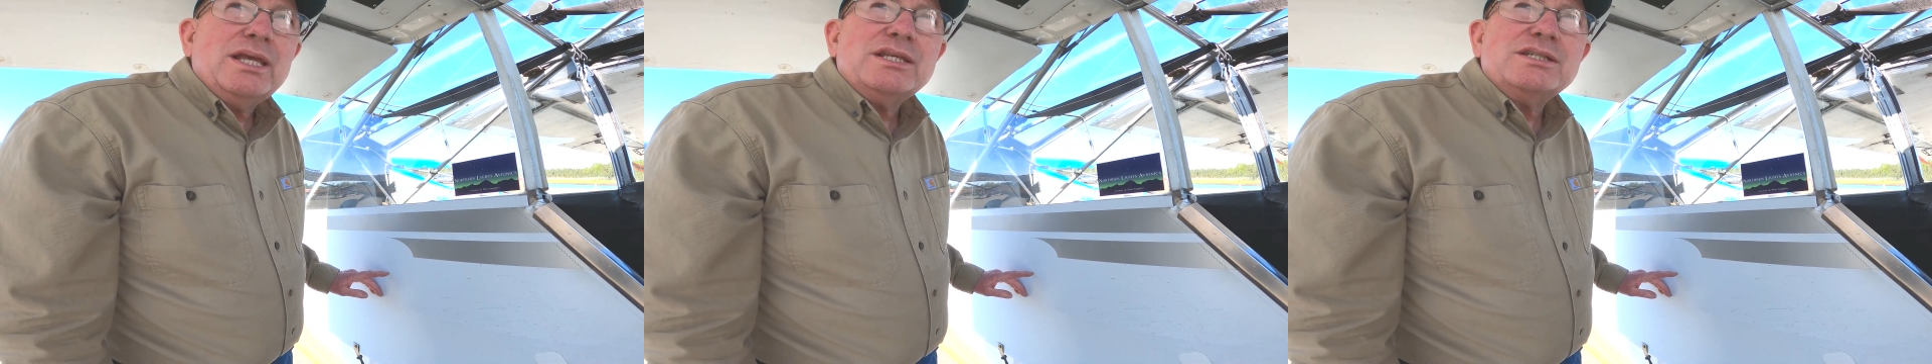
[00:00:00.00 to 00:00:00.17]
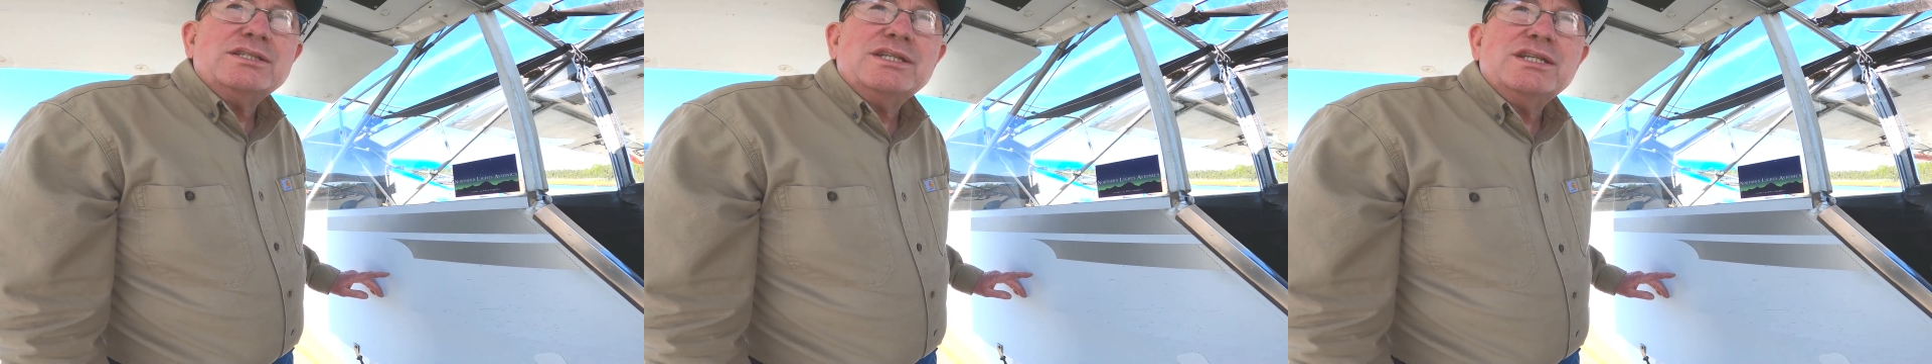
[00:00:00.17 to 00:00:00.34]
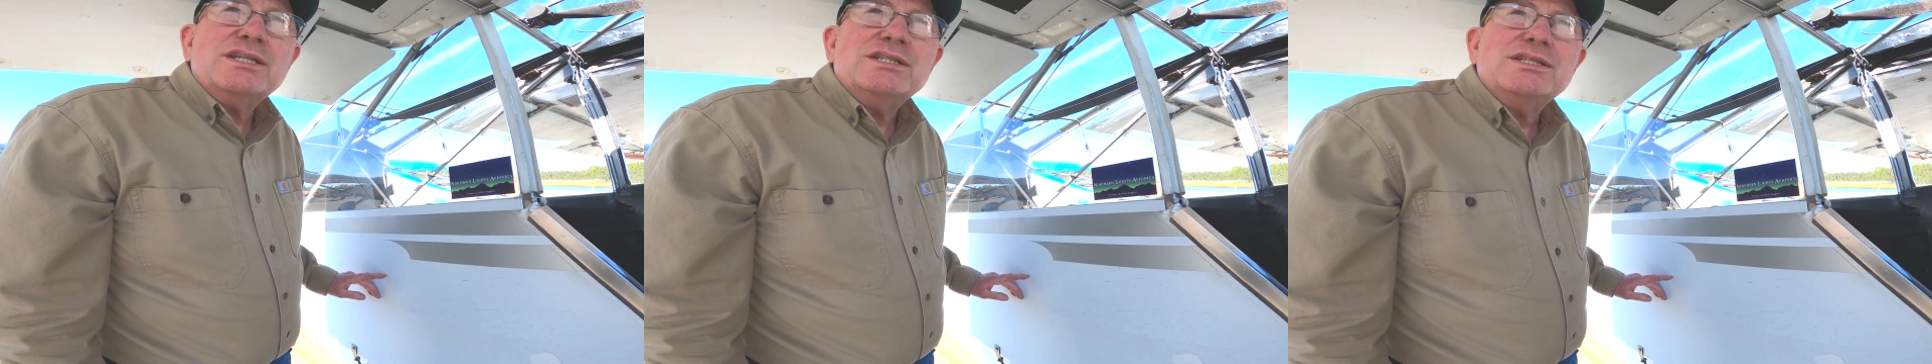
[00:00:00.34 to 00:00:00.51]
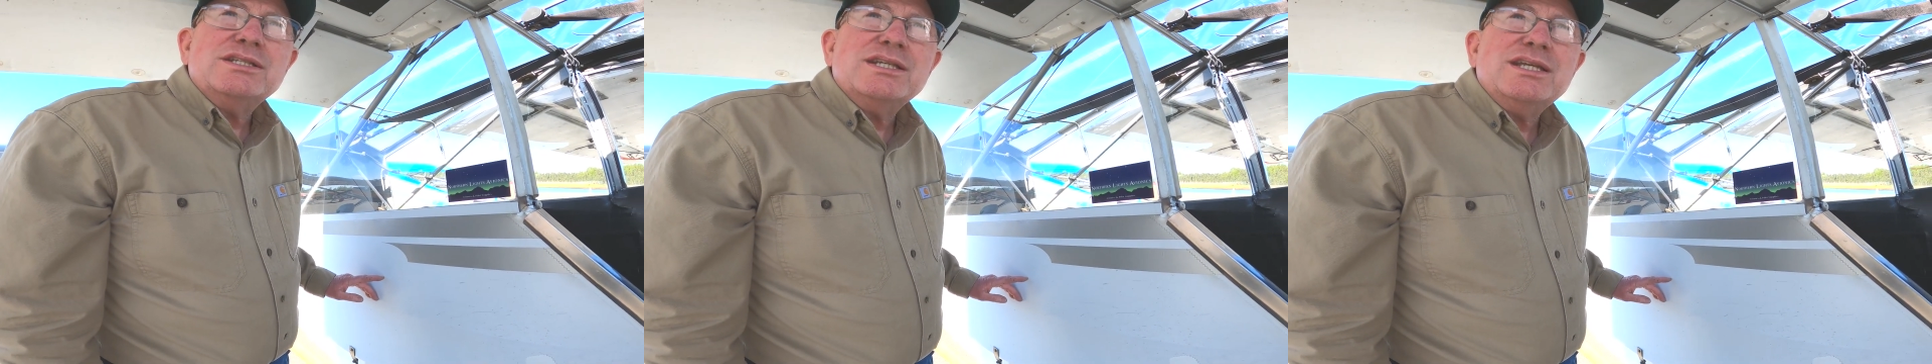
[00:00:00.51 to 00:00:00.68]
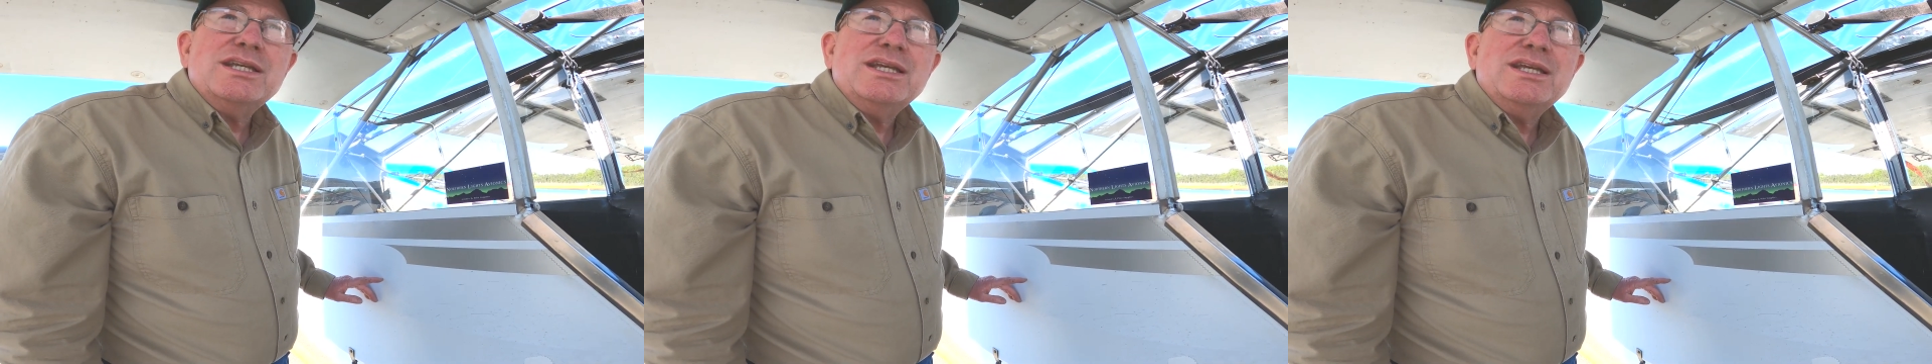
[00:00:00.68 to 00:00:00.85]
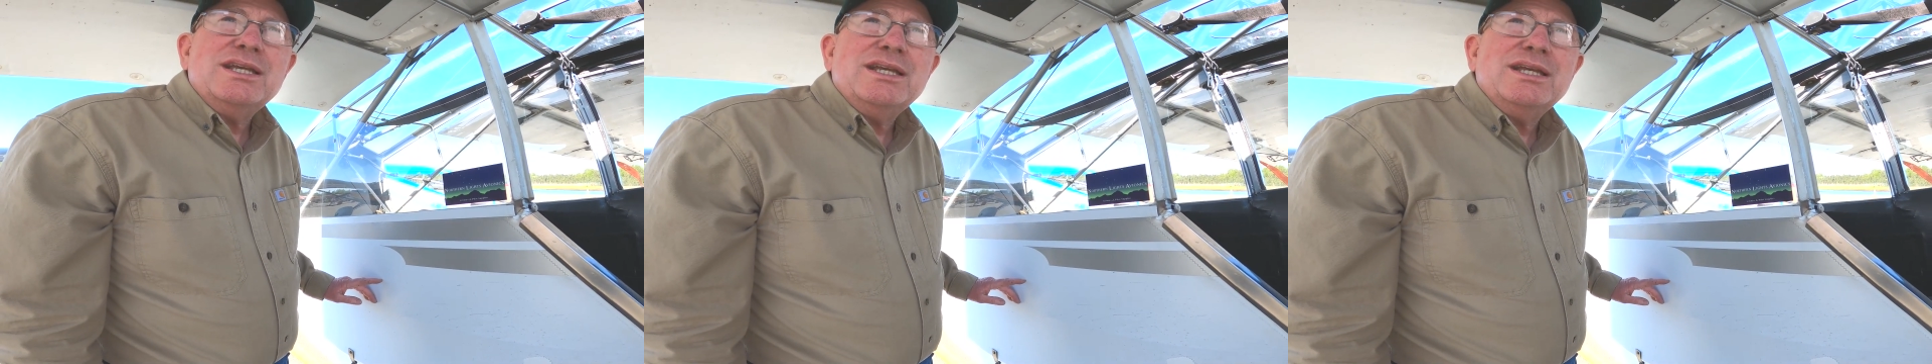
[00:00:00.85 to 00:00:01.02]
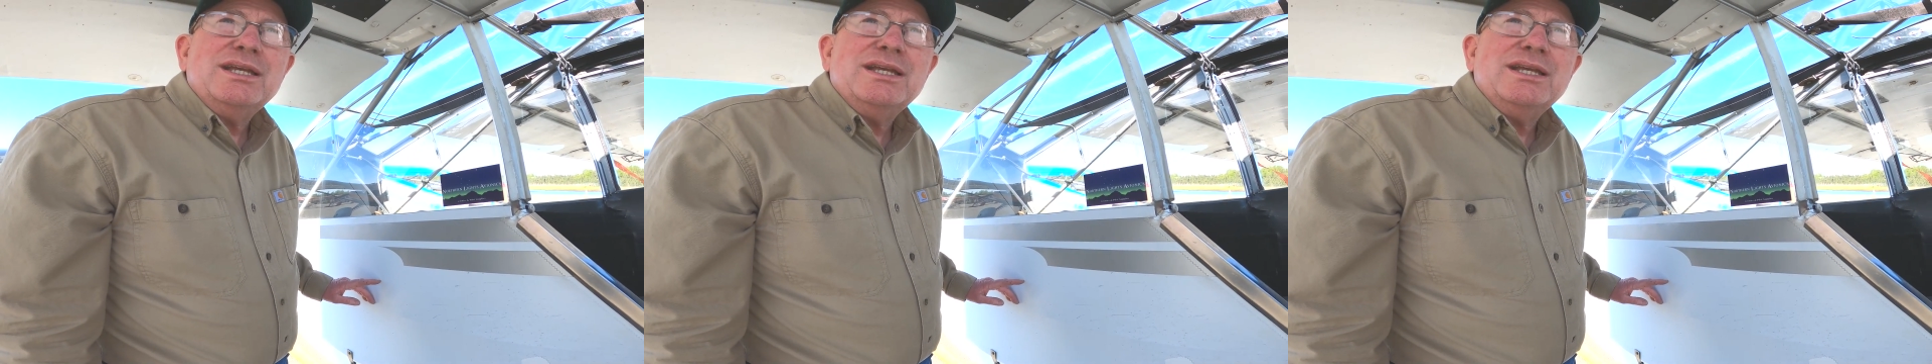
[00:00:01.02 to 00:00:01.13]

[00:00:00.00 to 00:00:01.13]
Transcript: the S T C.